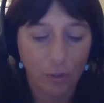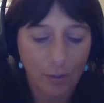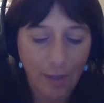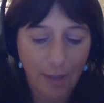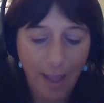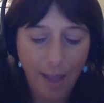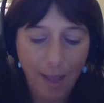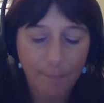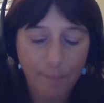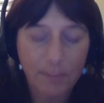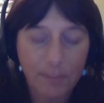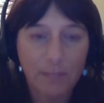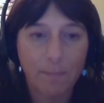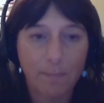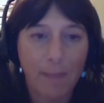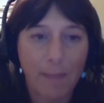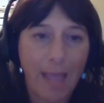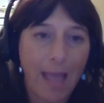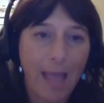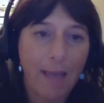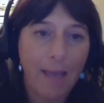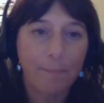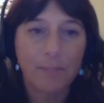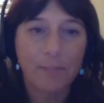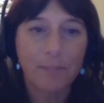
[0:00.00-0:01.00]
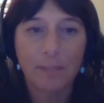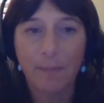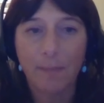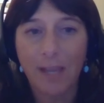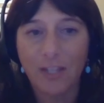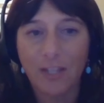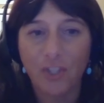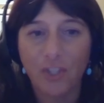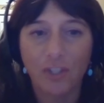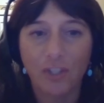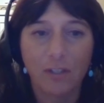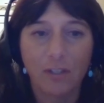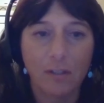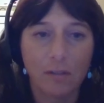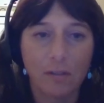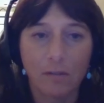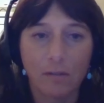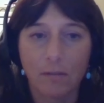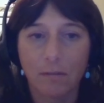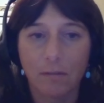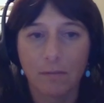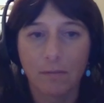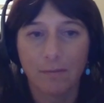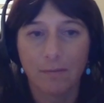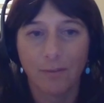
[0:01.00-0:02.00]
app app smashing
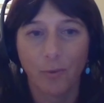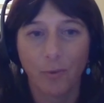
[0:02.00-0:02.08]
is